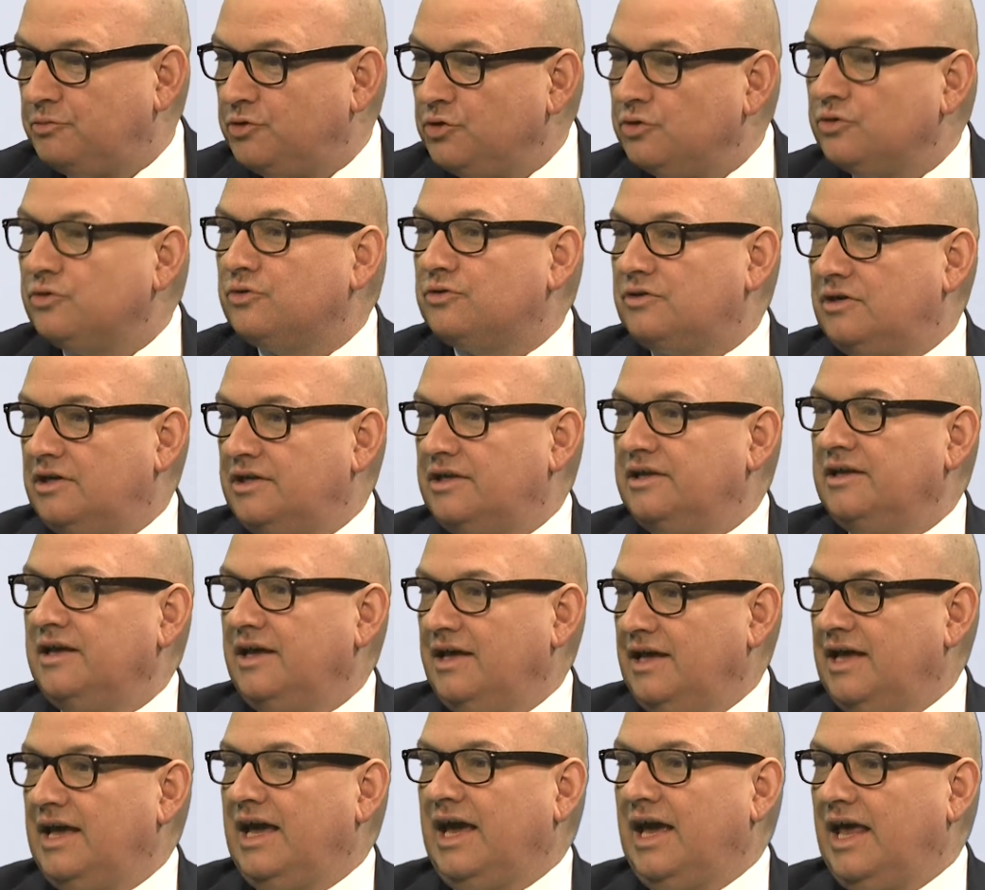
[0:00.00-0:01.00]
purely
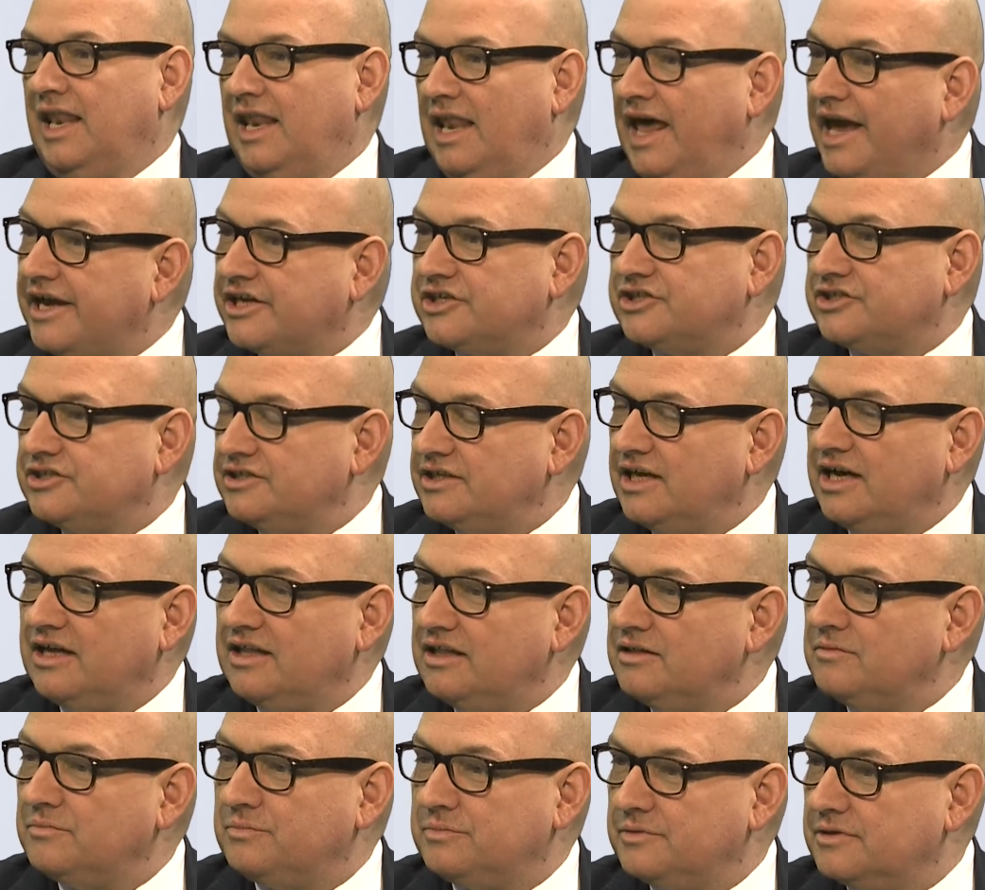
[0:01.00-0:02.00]

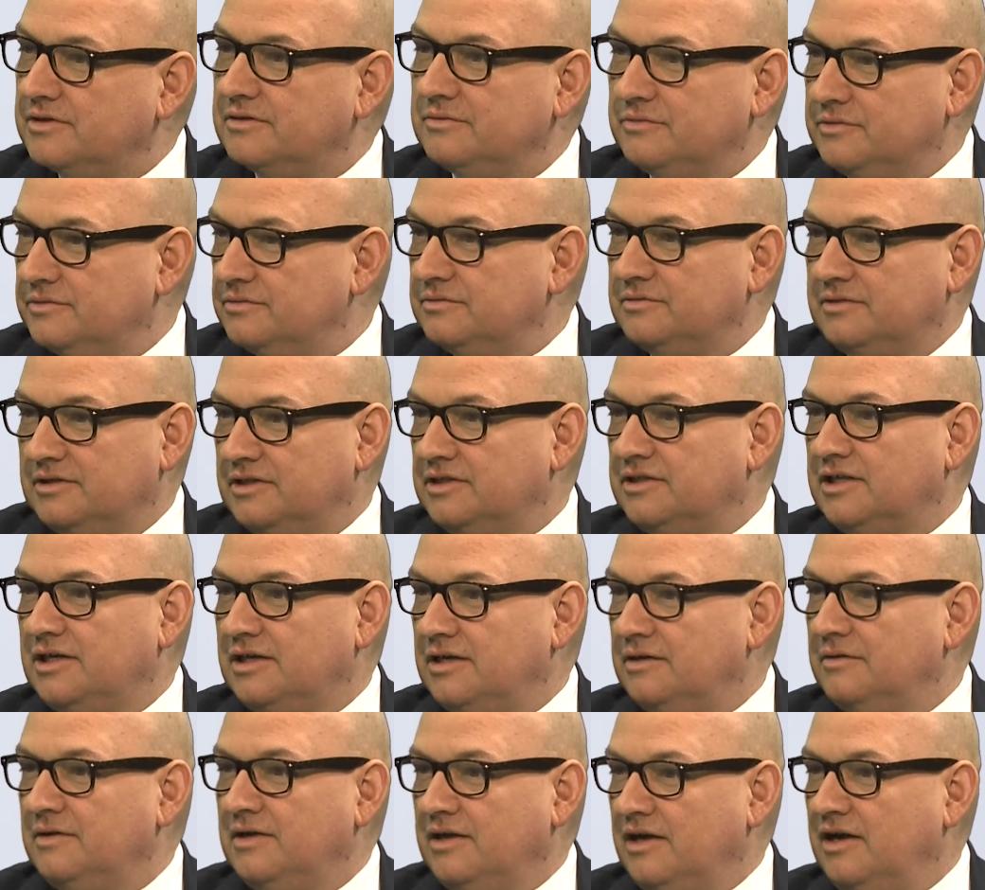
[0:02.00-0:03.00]
electional,
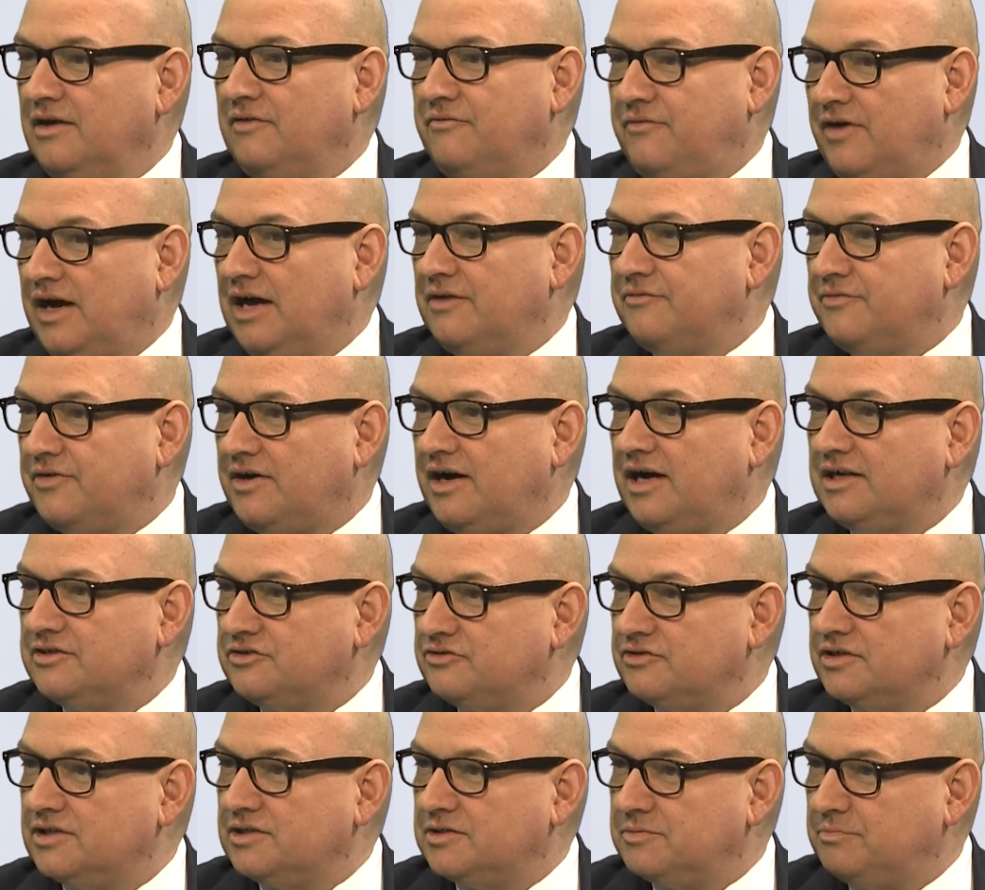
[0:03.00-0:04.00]
the
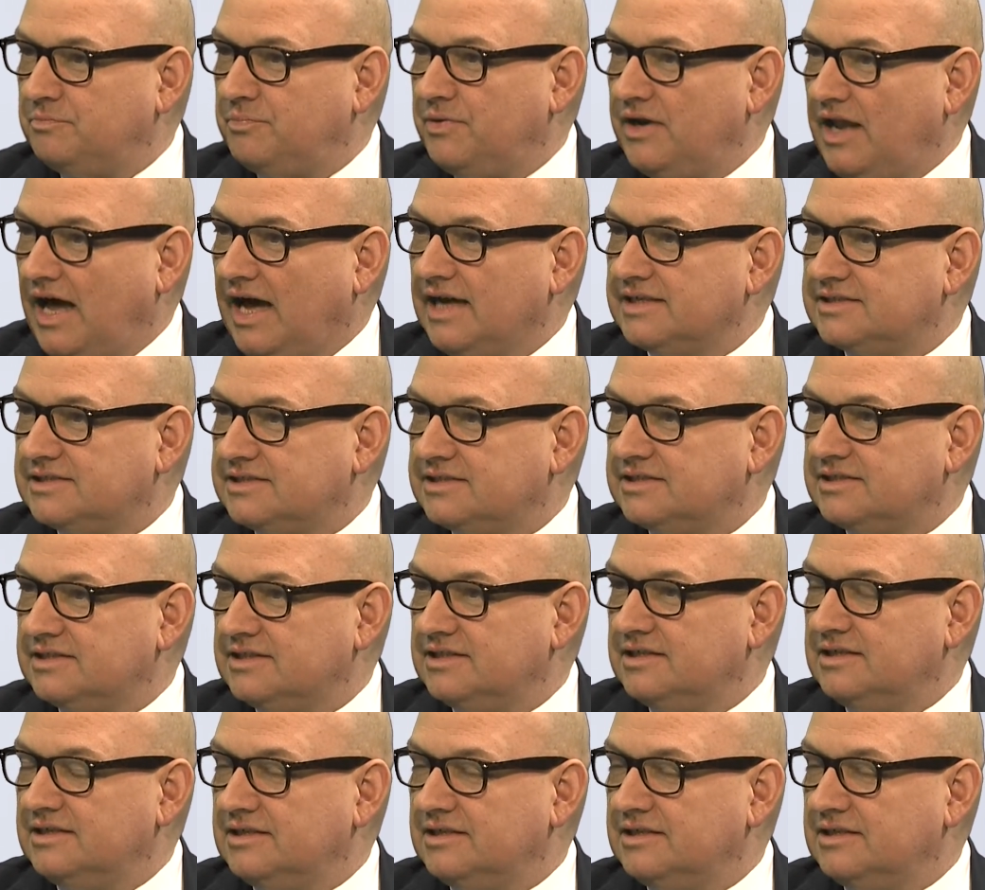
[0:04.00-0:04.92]
500 plus